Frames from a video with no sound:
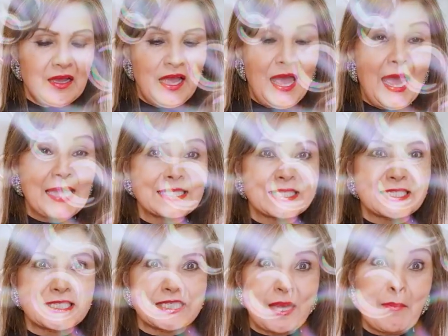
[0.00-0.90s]
add
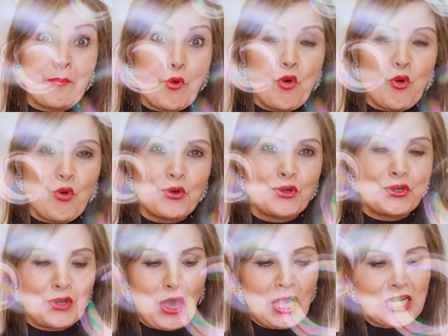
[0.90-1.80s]
some more
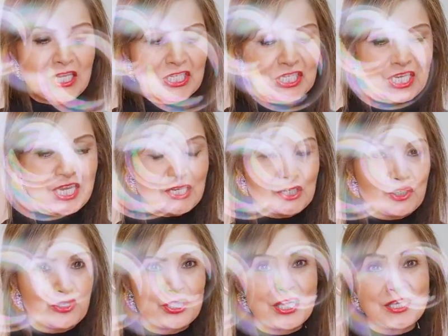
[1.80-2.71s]
knowledge
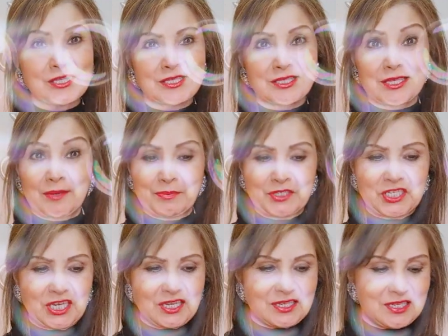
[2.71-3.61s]
into this
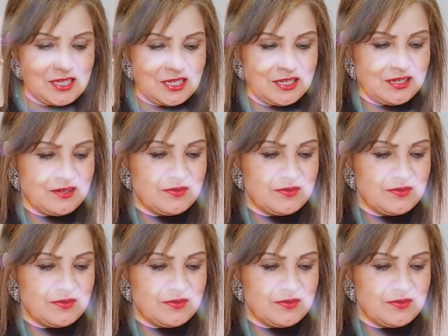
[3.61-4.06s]
subject.